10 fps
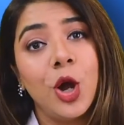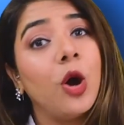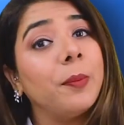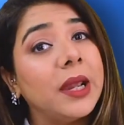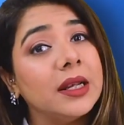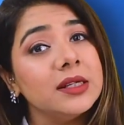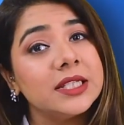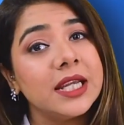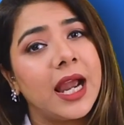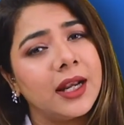or
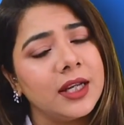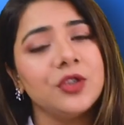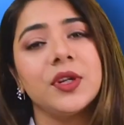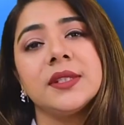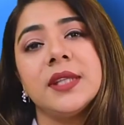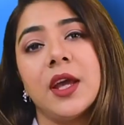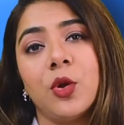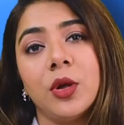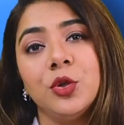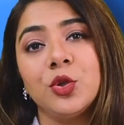penalty and interest
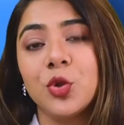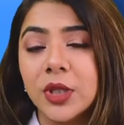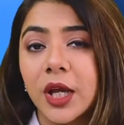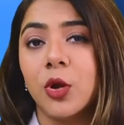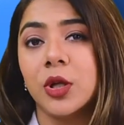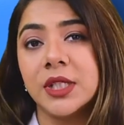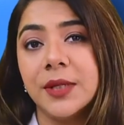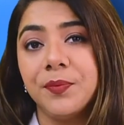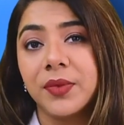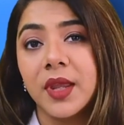thereon to the allottee,